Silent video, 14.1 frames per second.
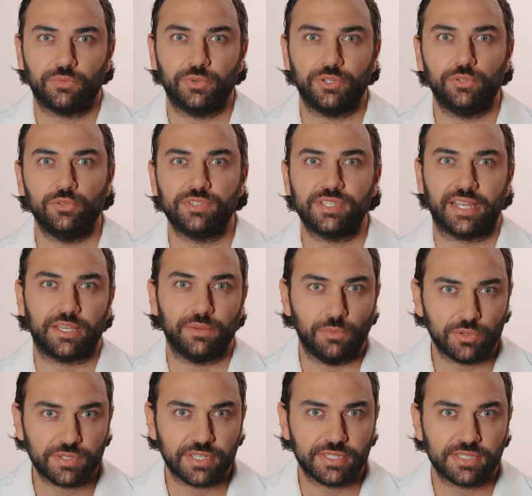reduced
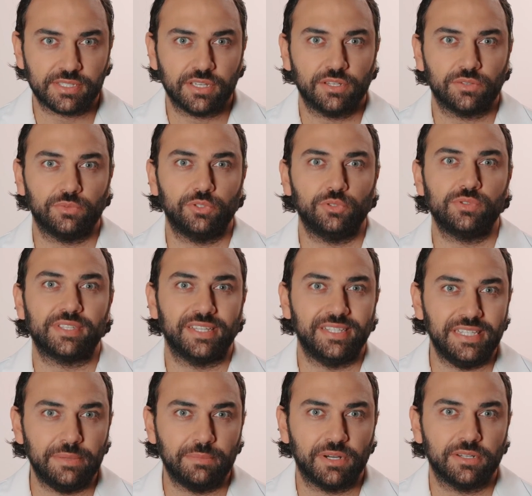ecchymosis, reduced
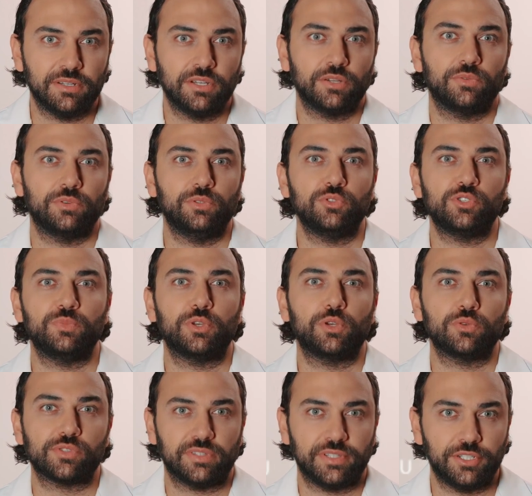edema, reduced
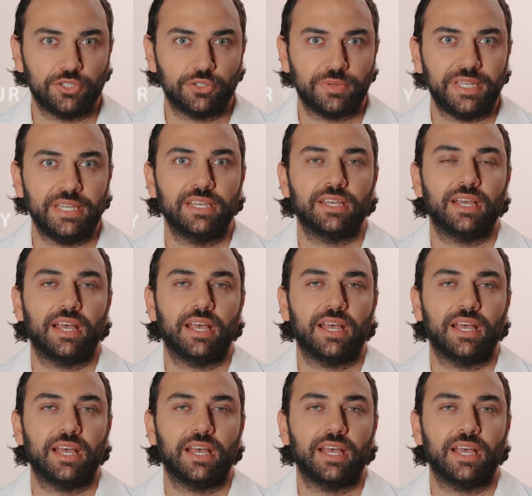mucosal injury,